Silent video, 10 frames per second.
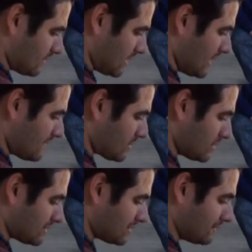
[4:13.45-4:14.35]
Clifford
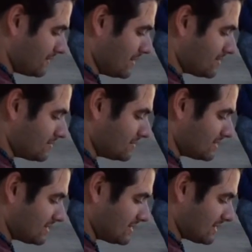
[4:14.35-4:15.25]
was
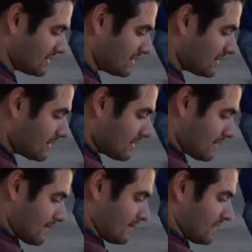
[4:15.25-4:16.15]
refused.
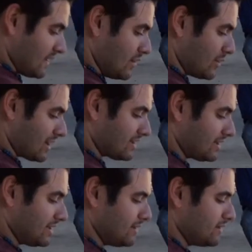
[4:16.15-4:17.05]
He wanted
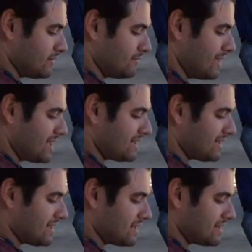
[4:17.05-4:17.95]
to meet
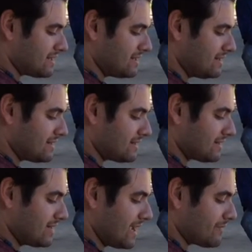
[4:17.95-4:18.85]
his
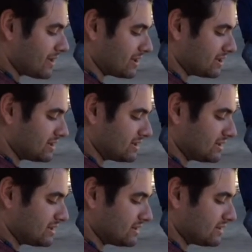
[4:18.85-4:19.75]
neighbors.
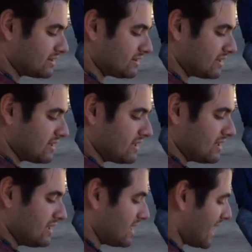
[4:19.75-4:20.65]

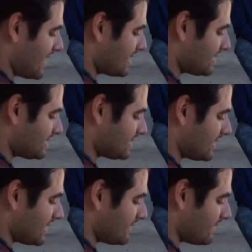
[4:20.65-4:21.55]
He hadn't
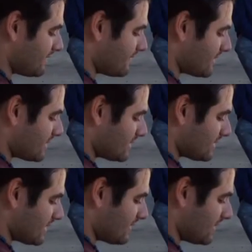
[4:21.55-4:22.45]

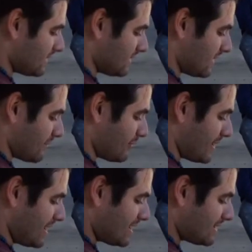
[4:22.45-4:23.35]
given the
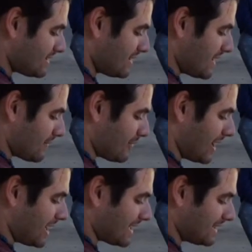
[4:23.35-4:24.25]
pigs their
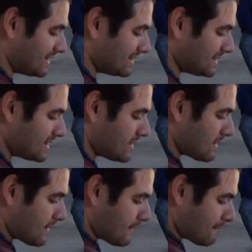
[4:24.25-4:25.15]
pies.
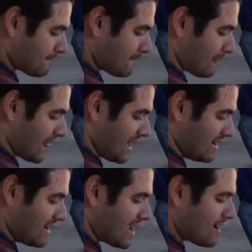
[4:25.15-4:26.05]

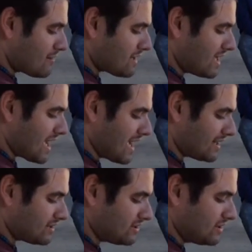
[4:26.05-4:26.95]
And now he
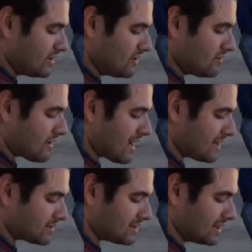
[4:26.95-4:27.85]
had two
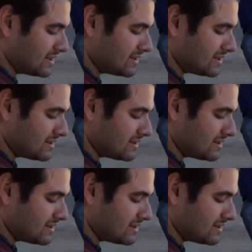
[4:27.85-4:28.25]
houses